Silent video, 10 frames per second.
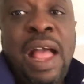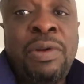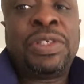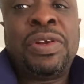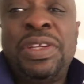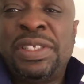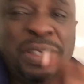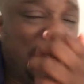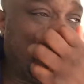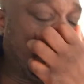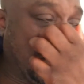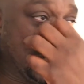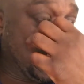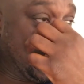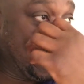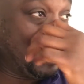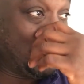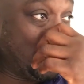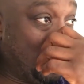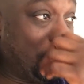I was going to install a
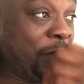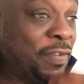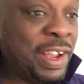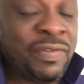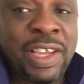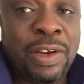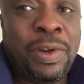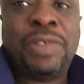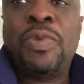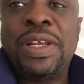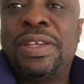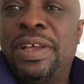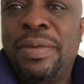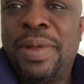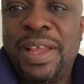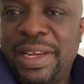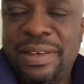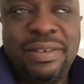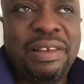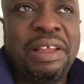1.5 kilowatt wind
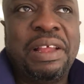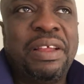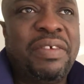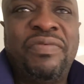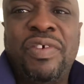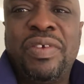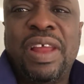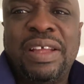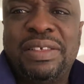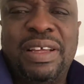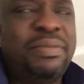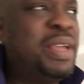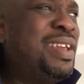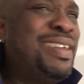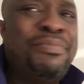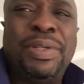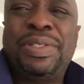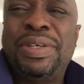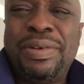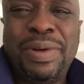turbine for nighttime,
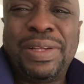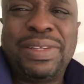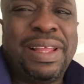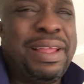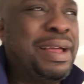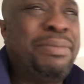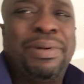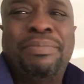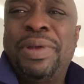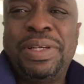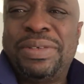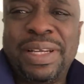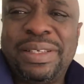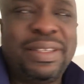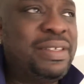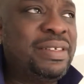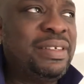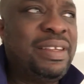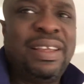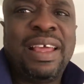but you know what? I'm not interested.
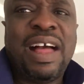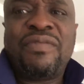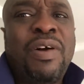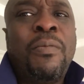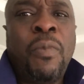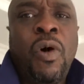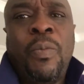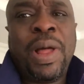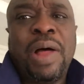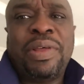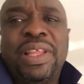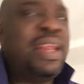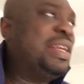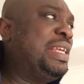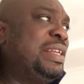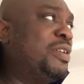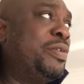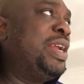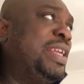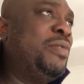I've got more power than I need
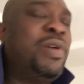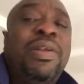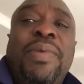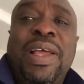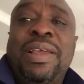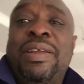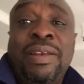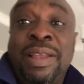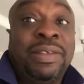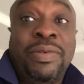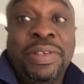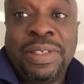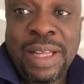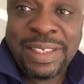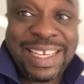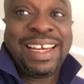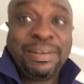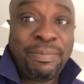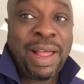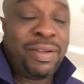already. What am I, unless I want to start
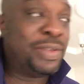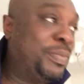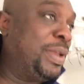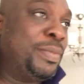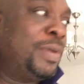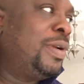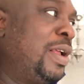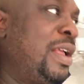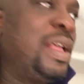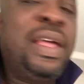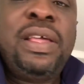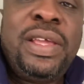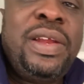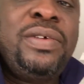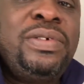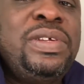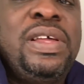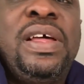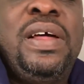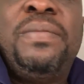selling power to people. You
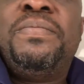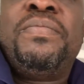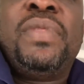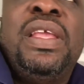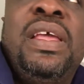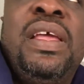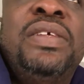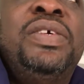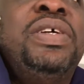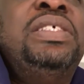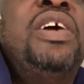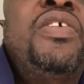know, so it's